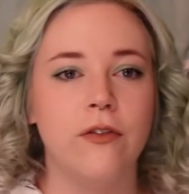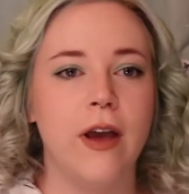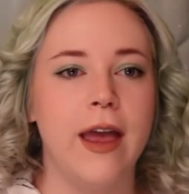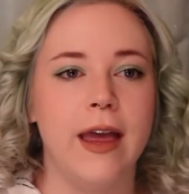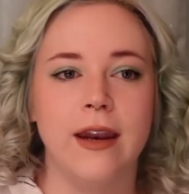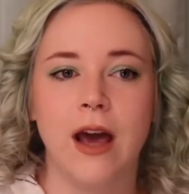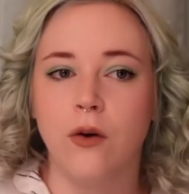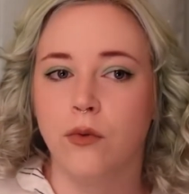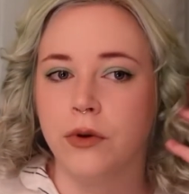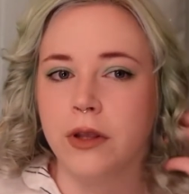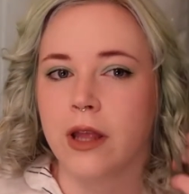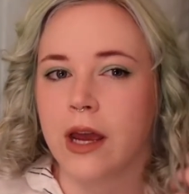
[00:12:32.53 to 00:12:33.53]
And I
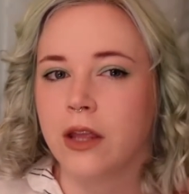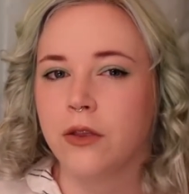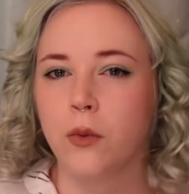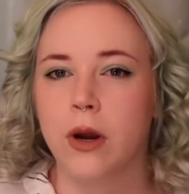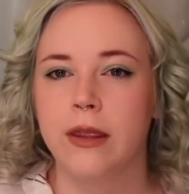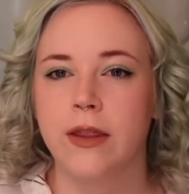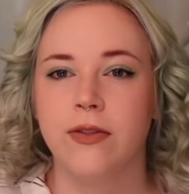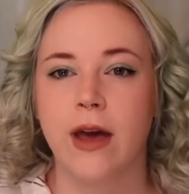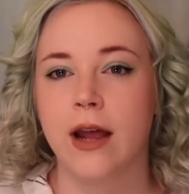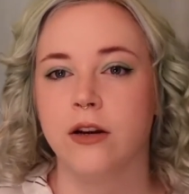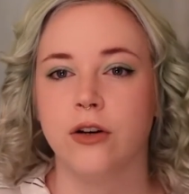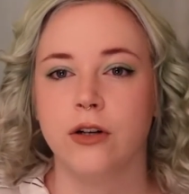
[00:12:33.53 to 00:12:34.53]
really like the way that
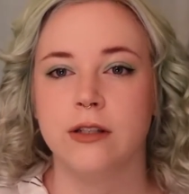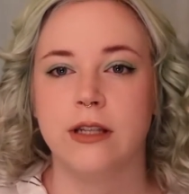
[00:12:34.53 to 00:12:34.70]
that turns